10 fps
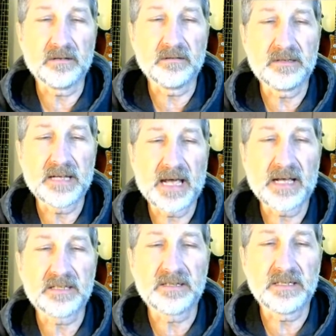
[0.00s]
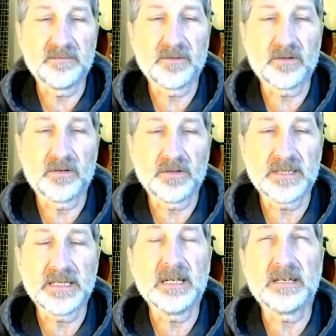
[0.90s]
task
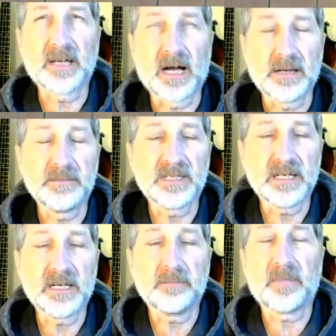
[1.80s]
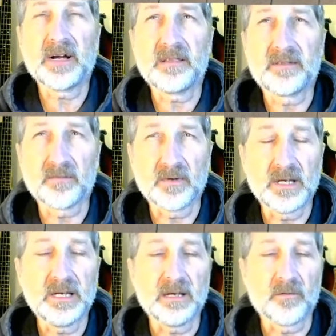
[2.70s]
difficulty, timesing it by
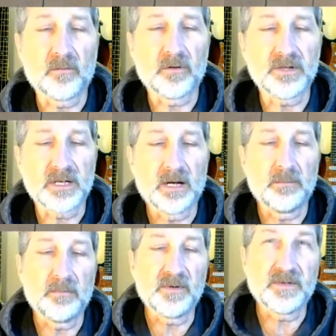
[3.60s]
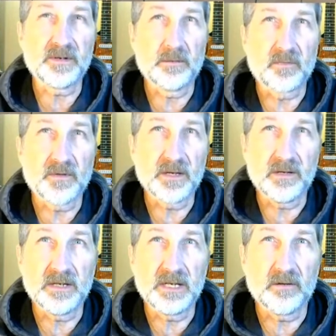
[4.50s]
3 in order to come up with the number that you
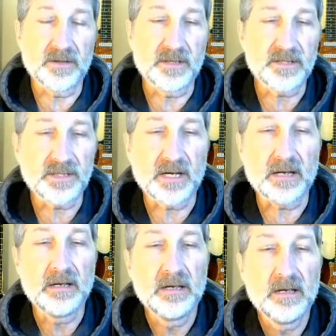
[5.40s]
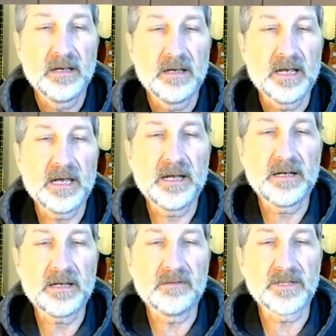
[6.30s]
need on this die. And
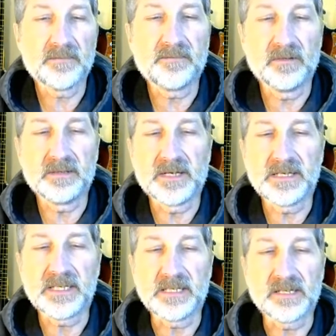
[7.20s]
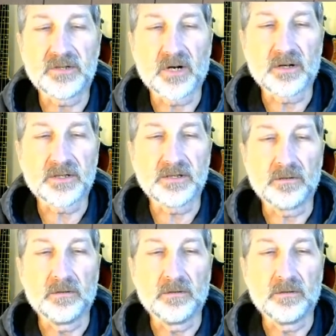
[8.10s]
it gives you a nice easy chart to